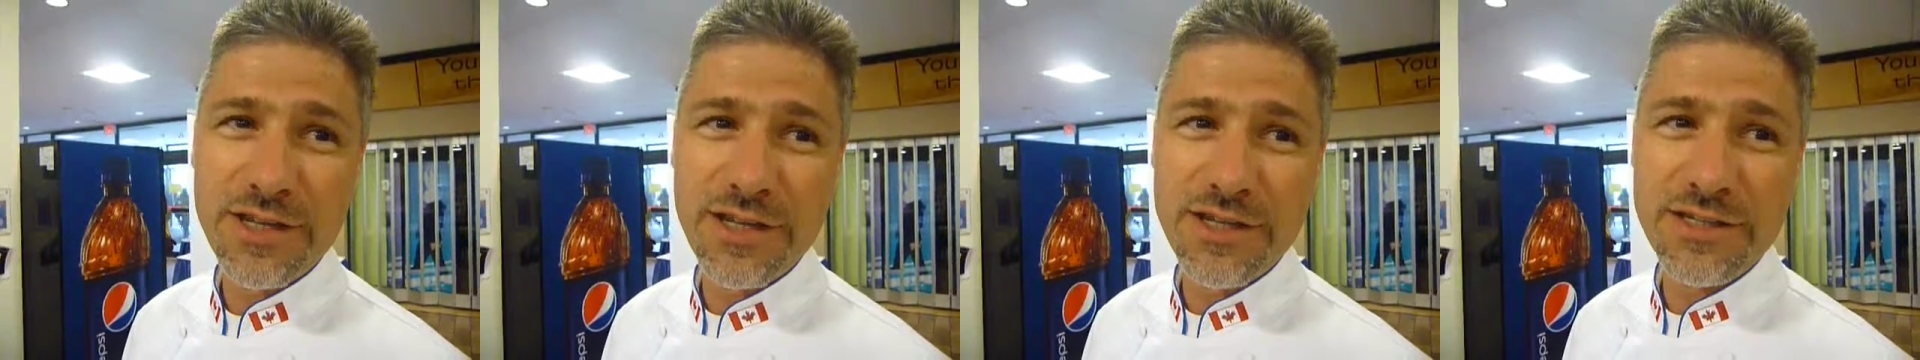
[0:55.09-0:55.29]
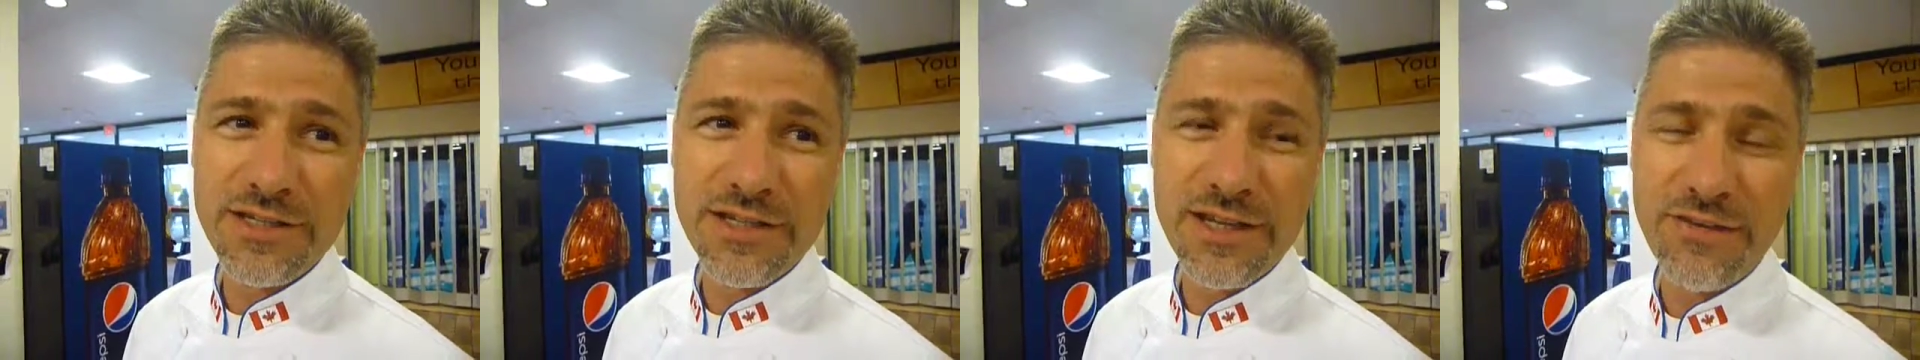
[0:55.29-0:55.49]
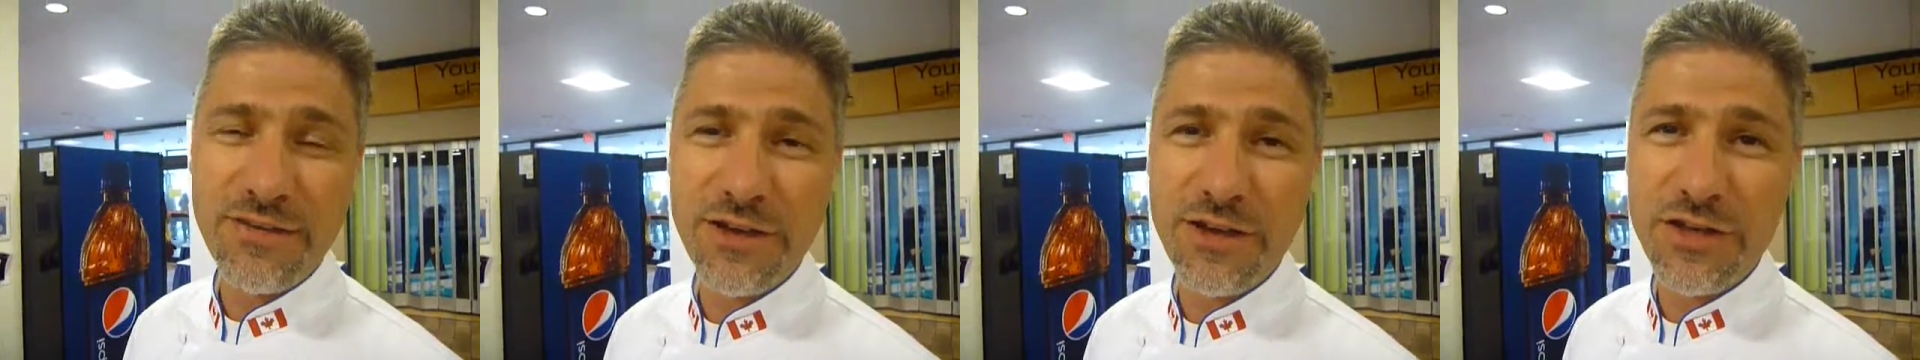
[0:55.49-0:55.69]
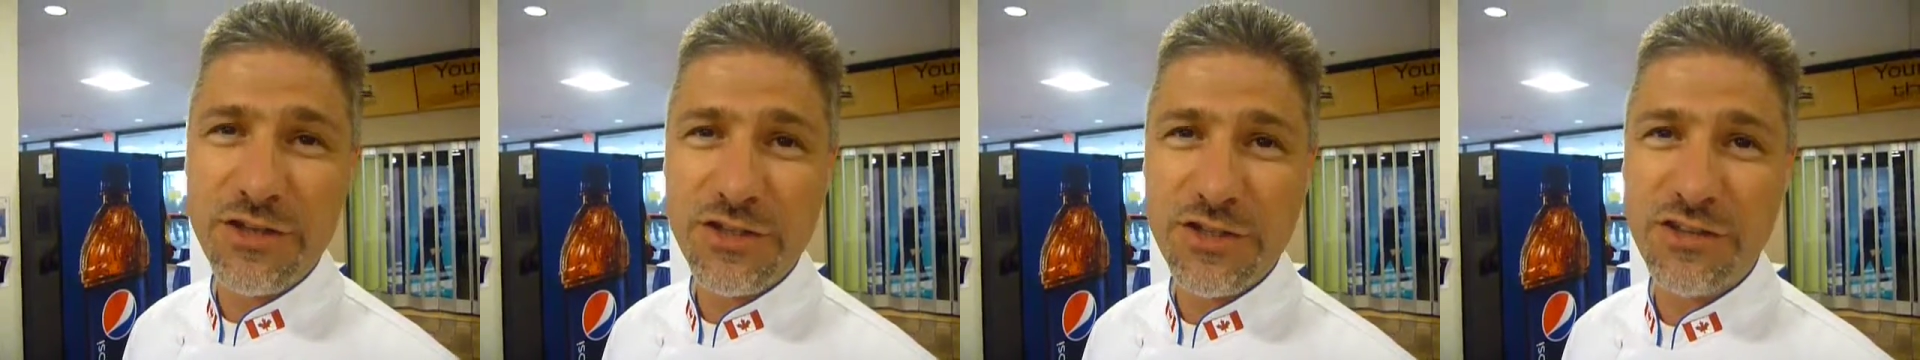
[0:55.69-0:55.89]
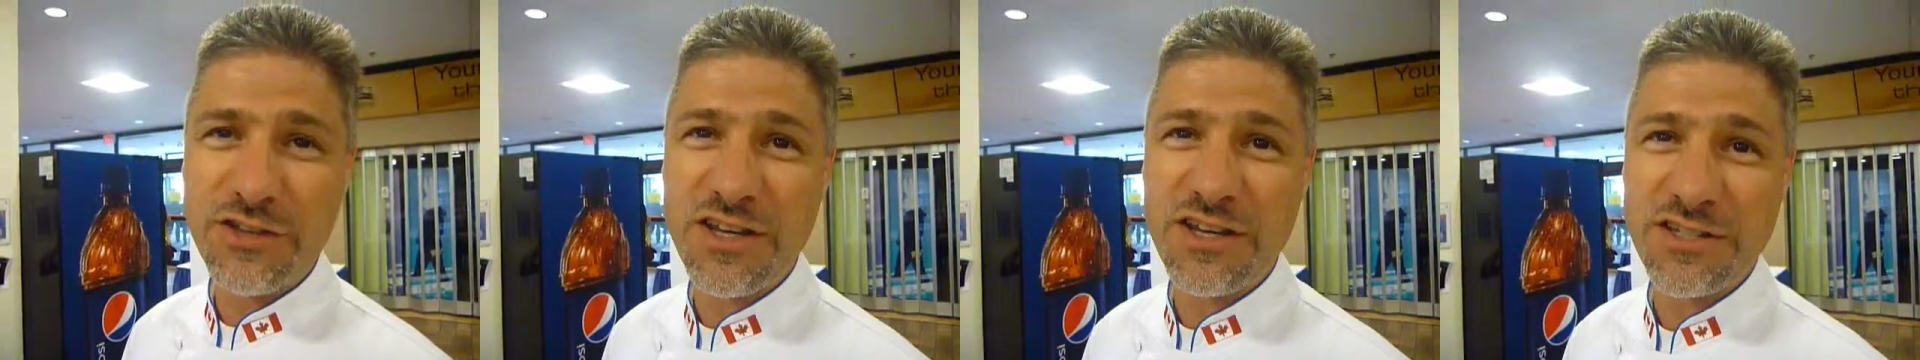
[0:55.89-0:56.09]
is giving
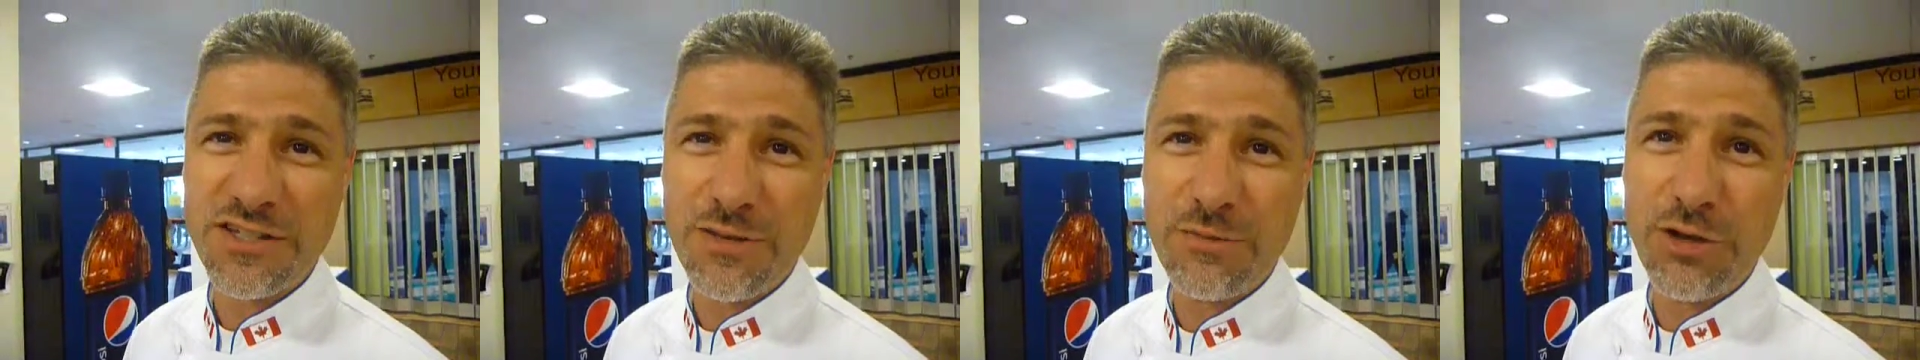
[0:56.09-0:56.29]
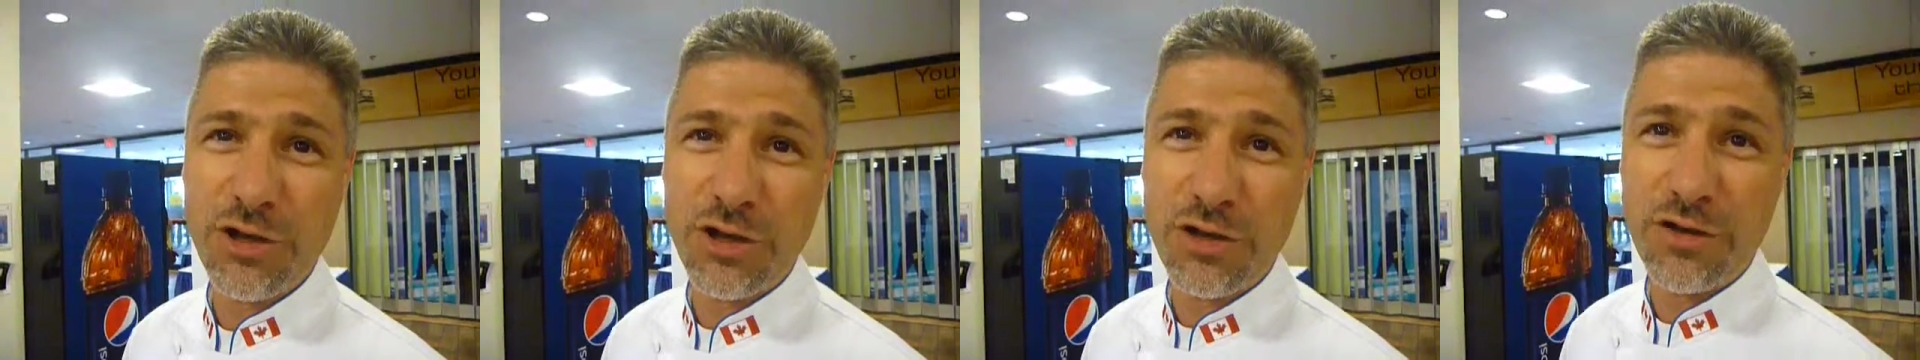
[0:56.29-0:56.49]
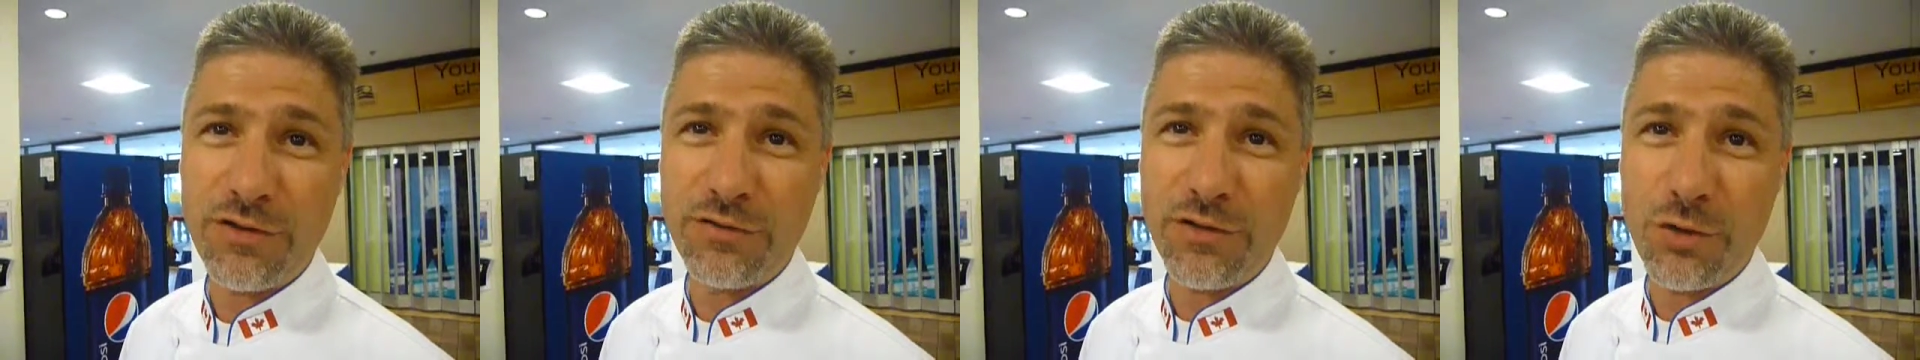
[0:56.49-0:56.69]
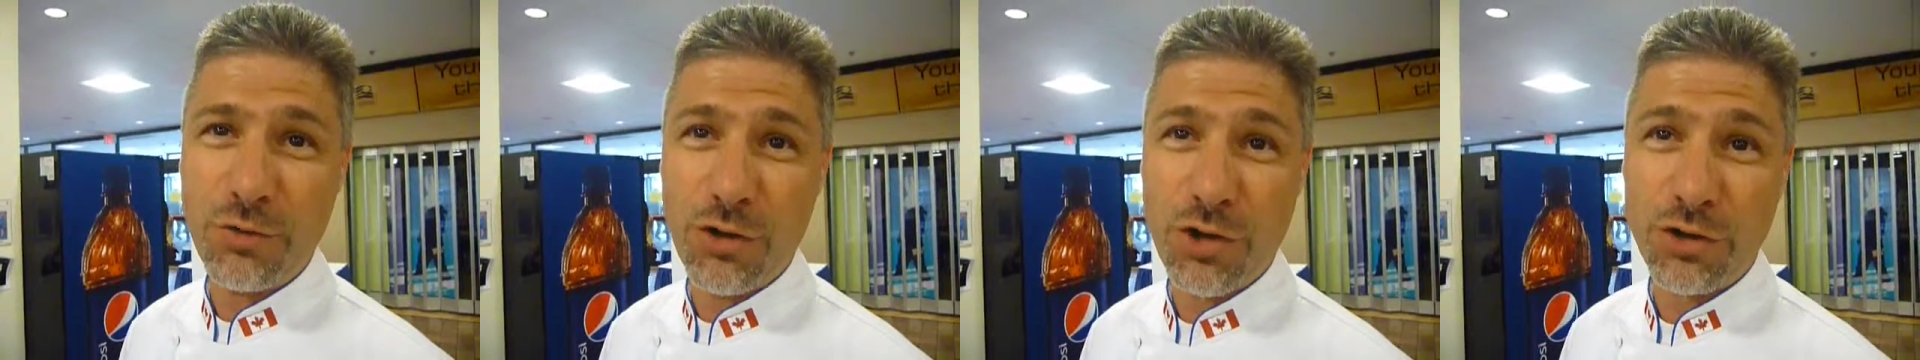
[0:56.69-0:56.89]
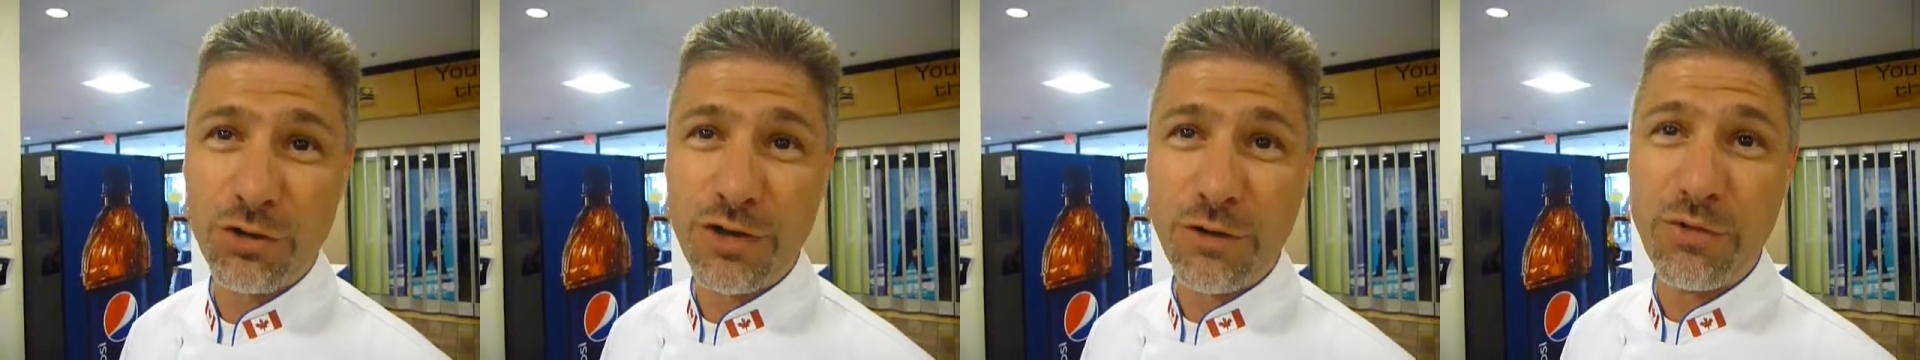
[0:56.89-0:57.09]
us a testament of the
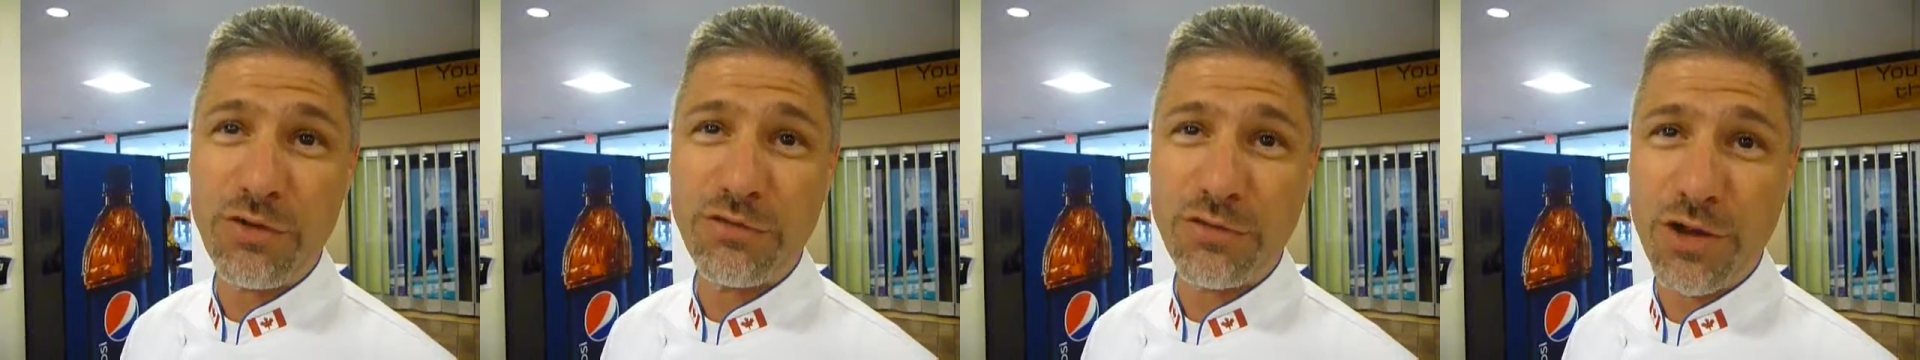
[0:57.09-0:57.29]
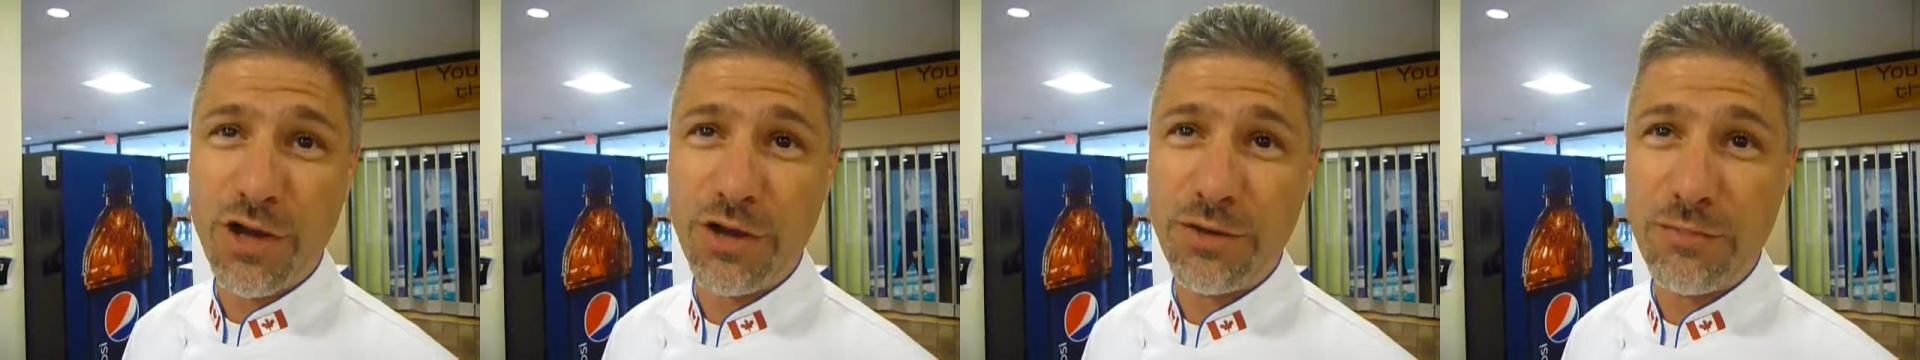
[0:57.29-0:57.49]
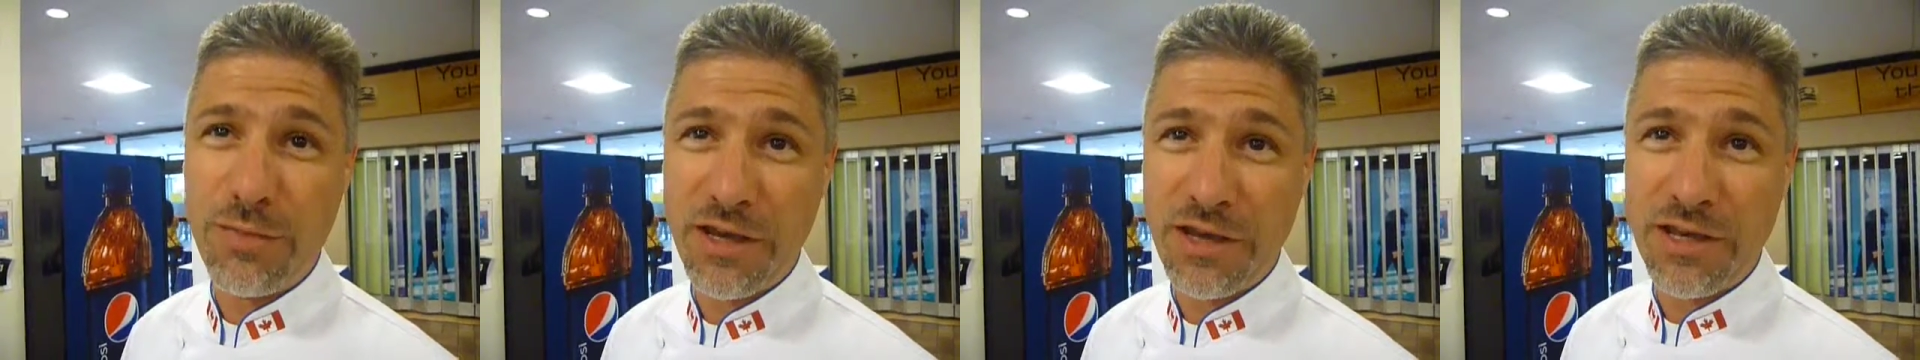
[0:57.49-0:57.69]
work that we've done,